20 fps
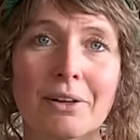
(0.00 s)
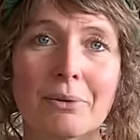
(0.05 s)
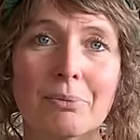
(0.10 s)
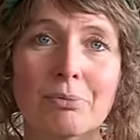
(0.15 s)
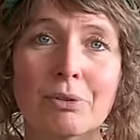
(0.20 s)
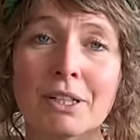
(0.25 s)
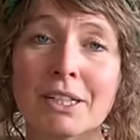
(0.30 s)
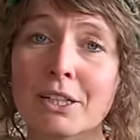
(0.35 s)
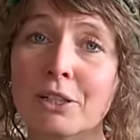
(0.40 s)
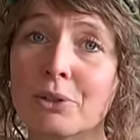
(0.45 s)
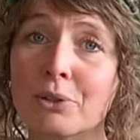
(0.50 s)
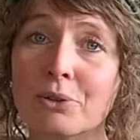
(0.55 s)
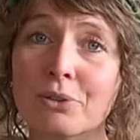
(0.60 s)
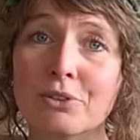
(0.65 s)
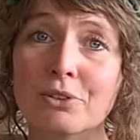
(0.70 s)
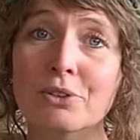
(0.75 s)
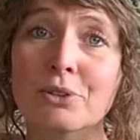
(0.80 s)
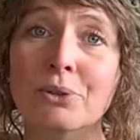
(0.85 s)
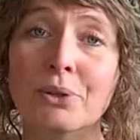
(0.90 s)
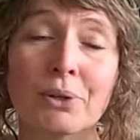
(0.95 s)
pretty good
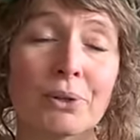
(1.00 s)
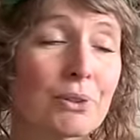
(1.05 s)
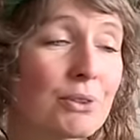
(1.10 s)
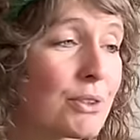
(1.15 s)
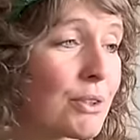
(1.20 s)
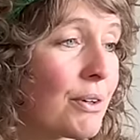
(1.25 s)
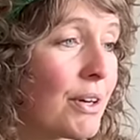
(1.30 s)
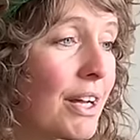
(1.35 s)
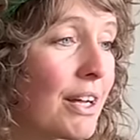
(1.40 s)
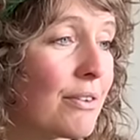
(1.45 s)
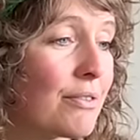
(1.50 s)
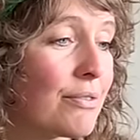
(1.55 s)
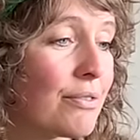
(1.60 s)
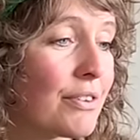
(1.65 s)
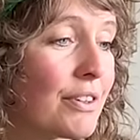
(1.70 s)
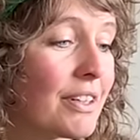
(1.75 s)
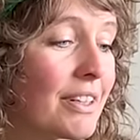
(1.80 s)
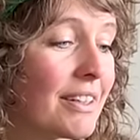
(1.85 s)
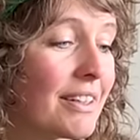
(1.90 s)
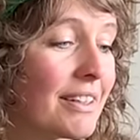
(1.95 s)
to also have
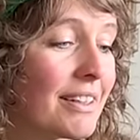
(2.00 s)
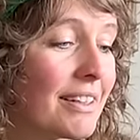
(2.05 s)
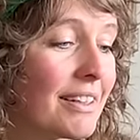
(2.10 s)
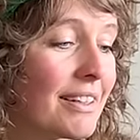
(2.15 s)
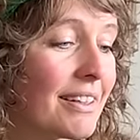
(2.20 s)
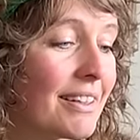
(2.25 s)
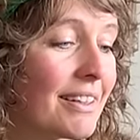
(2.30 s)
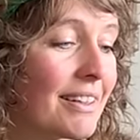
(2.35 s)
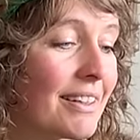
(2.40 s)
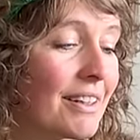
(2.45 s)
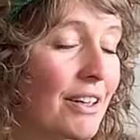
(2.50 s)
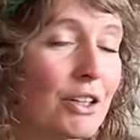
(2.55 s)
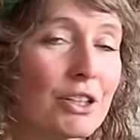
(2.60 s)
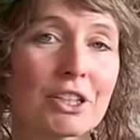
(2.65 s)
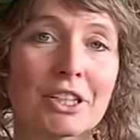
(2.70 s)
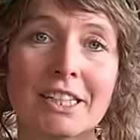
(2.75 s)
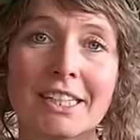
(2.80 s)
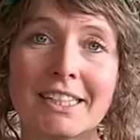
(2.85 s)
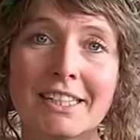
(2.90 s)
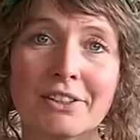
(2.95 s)
on
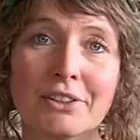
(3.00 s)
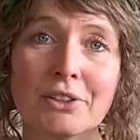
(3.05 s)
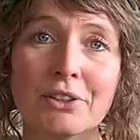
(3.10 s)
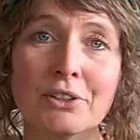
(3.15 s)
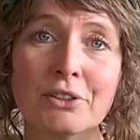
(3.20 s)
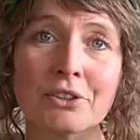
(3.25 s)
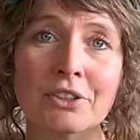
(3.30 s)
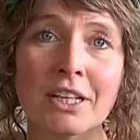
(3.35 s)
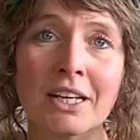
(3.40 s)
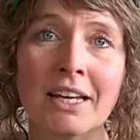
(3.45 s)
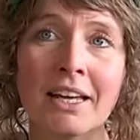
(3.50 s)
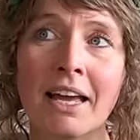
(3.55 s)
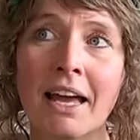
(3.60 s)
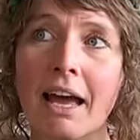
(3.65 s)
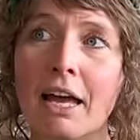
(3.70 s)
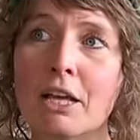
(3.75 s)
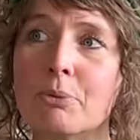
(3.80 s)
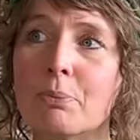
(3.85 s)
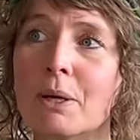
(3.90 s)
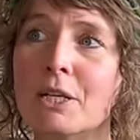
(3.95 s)
the needles,
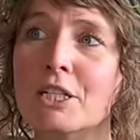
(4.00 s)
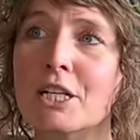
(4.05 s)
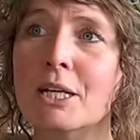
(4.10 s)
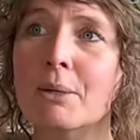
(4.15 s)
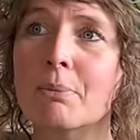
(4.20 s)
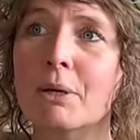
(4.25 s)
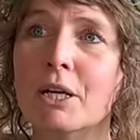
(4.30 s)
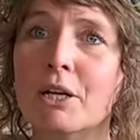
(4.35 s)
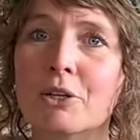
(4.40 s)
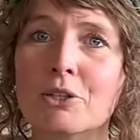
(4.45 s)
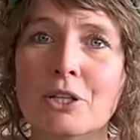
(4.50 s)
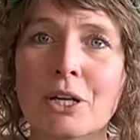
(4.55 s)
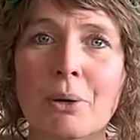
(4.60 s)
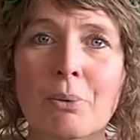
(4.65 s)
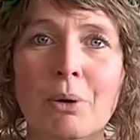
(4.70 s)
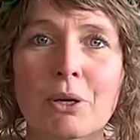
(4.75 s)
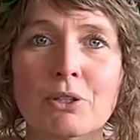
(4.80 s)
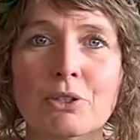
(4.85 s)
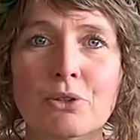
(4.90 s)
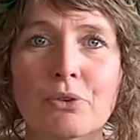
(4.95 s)
especially because I
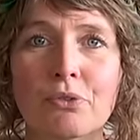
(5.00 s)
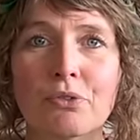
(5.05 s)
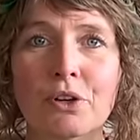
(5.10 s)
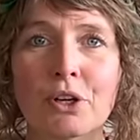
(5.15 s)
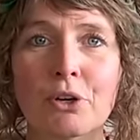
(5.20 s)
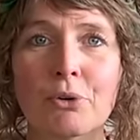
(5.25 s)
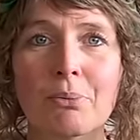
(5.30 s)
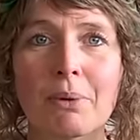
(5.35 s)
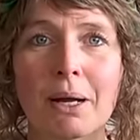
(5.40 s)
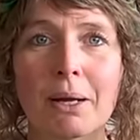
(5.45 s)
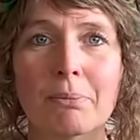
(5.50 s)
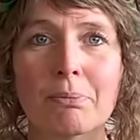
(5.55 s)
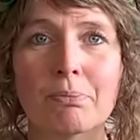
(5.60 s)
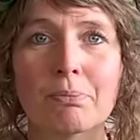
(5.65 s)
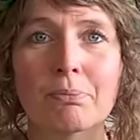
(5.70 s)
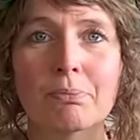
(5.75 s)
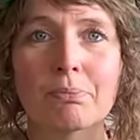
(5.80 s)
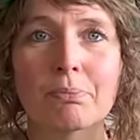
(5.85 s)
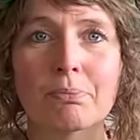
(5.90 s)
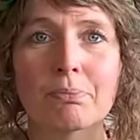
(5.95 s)
want to fill my
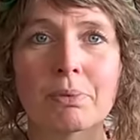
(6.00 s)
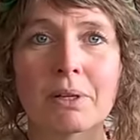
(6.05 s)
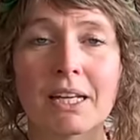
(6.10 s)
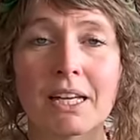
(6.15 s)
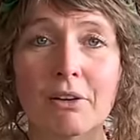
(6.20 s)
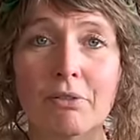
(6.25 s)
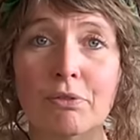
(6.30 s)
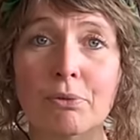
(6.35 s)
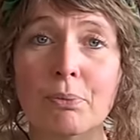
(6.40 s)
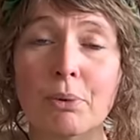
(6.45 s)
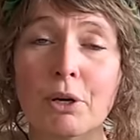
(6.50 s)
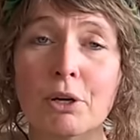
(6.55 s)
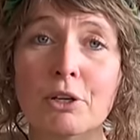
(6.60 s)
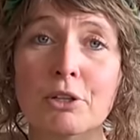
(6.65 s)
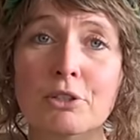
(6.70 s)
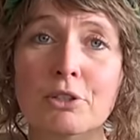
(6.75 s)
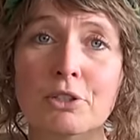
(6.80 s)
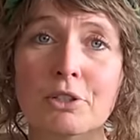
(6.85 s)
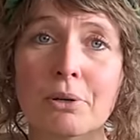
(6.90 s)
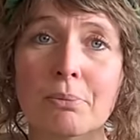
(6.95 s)
gift
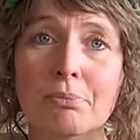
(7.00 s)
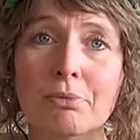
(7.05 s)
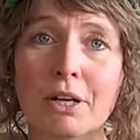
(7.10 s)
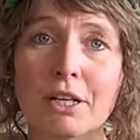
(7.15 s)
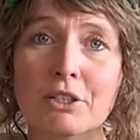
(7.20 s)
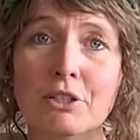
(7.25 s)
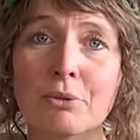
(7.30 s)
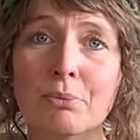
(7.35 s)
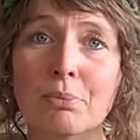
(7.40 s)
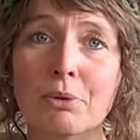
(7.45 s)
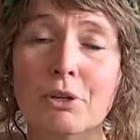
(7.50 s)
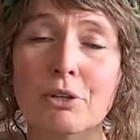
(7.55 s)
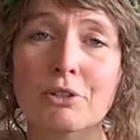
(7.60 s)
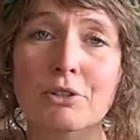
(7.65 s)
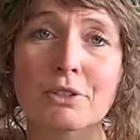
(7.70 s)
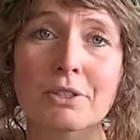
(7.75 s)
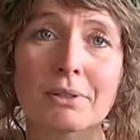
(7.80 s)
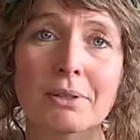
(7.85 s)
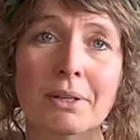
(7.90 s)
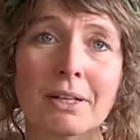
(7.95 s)
box, a present
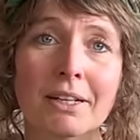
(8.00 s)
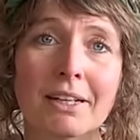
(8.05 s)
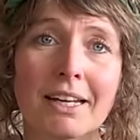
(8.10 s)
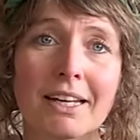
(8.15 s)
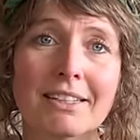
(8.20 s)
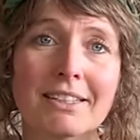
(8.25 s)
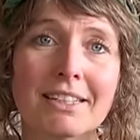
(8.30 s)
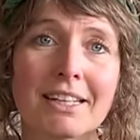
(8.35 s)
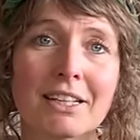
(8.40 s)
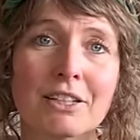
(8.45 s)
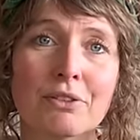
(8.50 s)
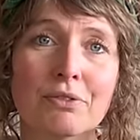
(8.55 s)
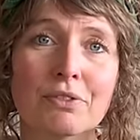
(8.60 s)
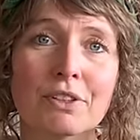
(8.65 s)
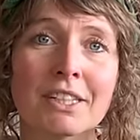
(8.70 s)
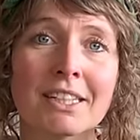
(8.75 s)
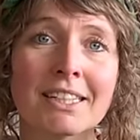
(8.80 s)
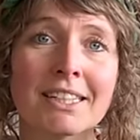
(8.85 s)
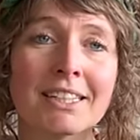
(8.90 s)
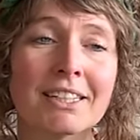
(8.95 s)
box, at the end of
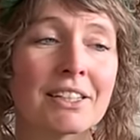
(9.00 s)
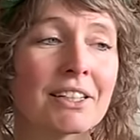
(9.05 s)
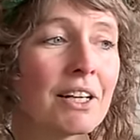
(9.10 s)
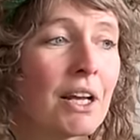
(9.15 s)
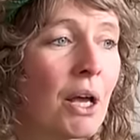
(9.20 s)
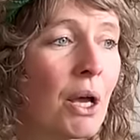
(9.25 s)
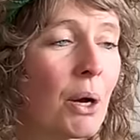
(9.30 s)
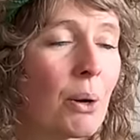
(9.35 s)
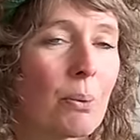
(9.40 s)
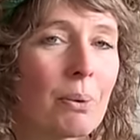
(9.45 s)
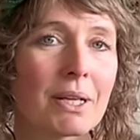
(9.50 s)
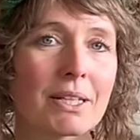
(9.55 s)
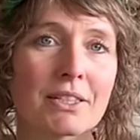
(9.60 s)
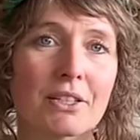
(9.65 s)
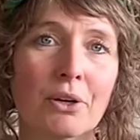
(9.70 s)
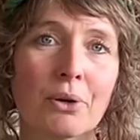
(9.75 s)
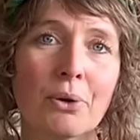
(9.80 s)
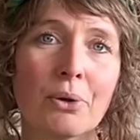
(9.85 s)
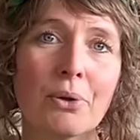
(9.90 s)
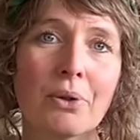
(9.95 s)
the year with
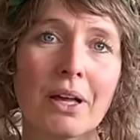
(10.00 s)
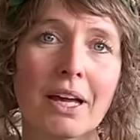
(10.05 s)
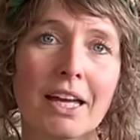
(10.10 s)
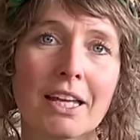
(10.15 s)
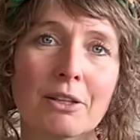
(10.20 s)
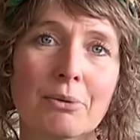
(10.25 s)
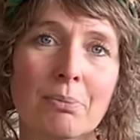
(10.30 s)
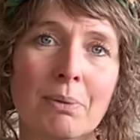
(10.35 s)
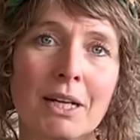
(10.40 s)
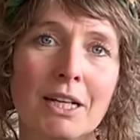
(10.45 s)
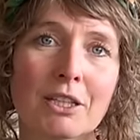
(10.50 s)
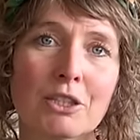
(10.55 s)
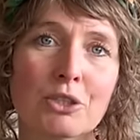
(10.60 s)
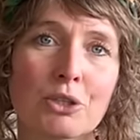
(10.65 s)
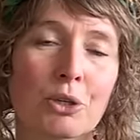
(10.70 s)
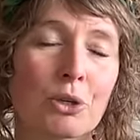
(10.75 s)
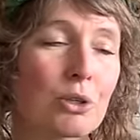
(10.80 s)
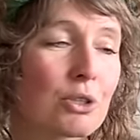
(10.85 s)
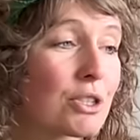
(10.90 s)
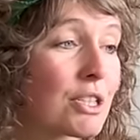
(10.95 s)
all handmade
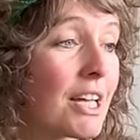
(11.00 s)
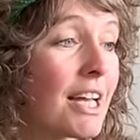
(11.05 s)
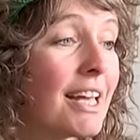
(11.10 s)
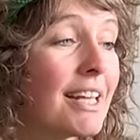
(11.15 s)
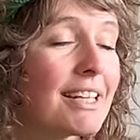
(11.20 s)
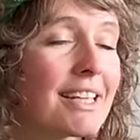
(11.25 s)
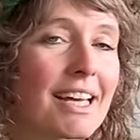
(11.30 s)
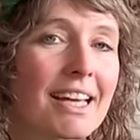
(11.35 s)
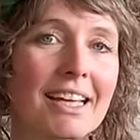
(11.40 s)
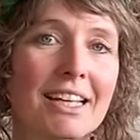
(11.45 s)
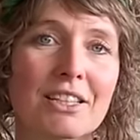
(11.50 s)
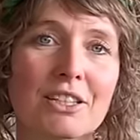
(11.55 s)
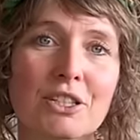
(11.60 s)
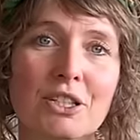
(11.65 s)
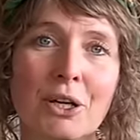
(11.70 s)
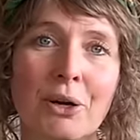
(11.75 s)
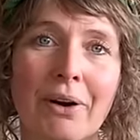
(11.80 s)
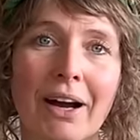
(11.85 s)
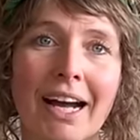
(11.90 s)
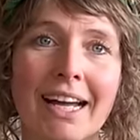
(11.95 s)
socks and hats,
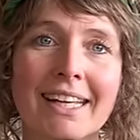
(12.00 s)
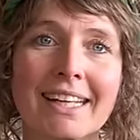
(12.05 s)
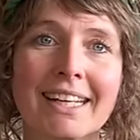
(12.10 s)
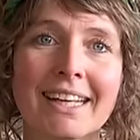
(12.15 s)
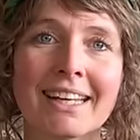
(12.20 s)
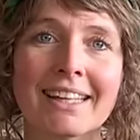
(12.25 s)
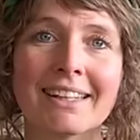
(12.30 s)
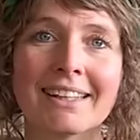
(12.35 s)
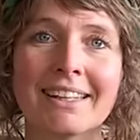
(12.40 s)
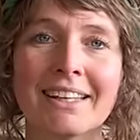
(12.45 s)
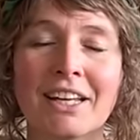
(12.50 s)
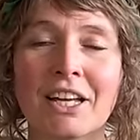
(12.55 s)
so I can